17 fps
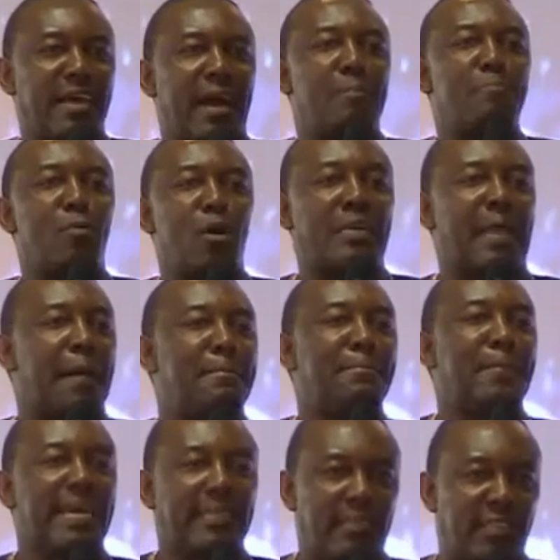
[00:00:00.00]
their
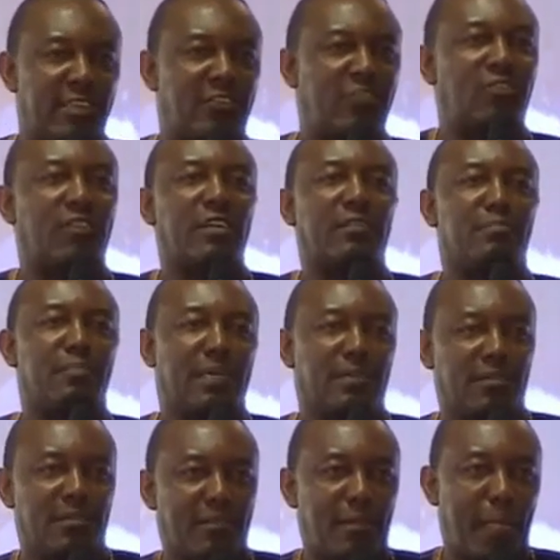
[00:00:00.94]
mother made this statement,
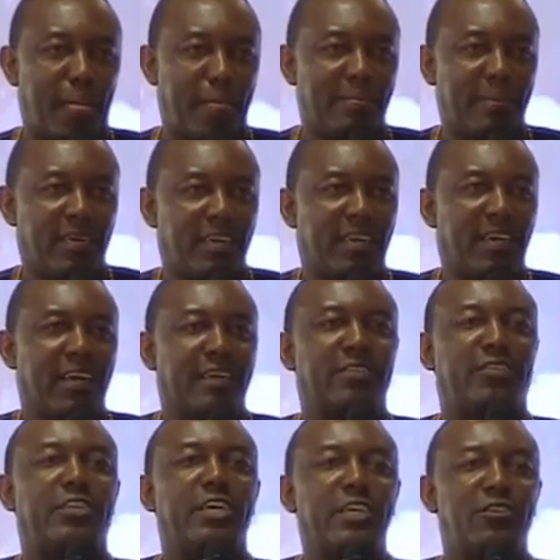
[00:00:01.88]

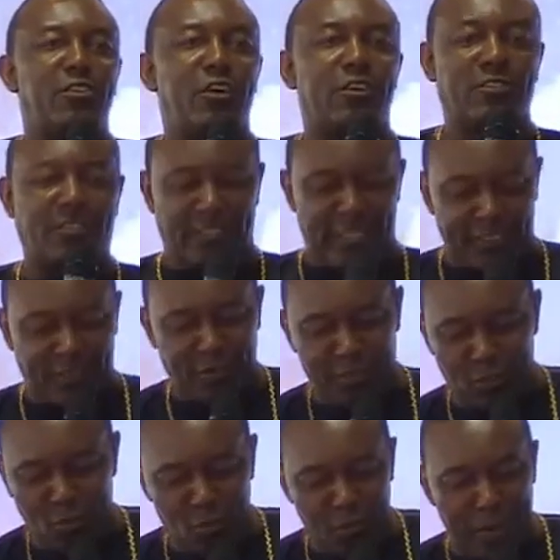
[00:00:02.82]
Jesus said
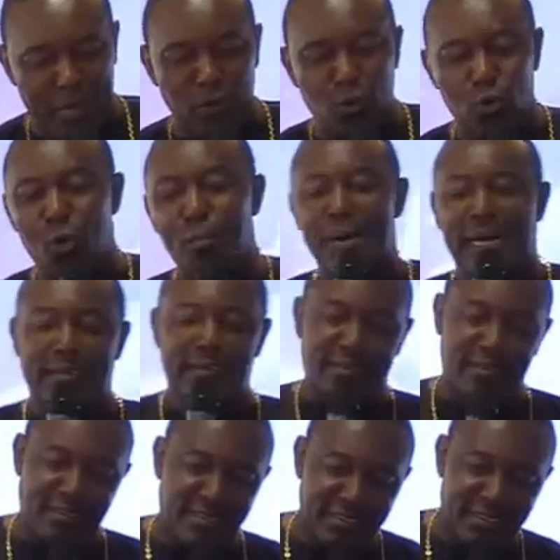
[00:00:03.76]
to the woman,
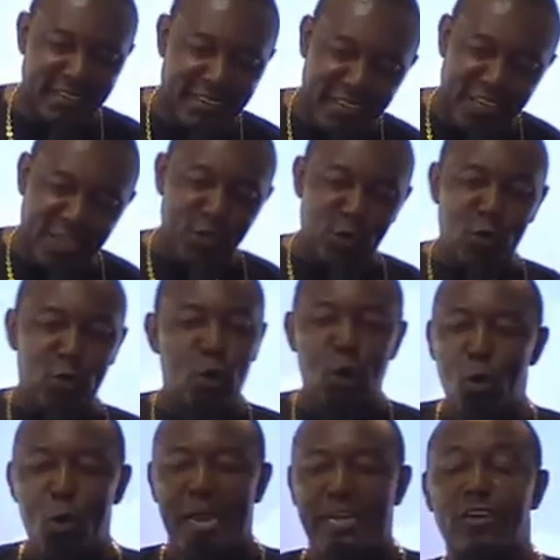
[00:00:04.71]
Woman, you
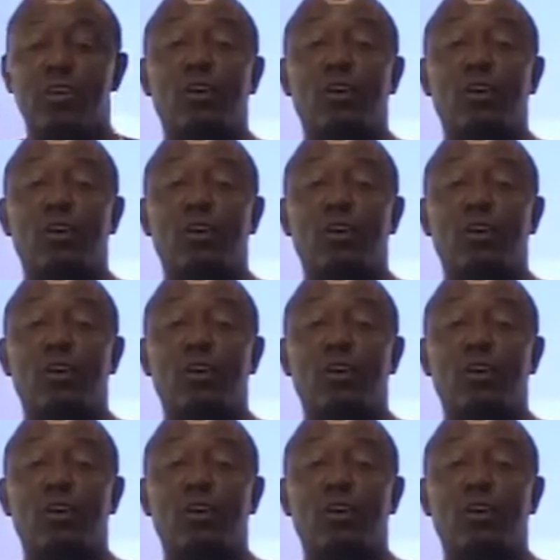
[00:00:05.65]
know it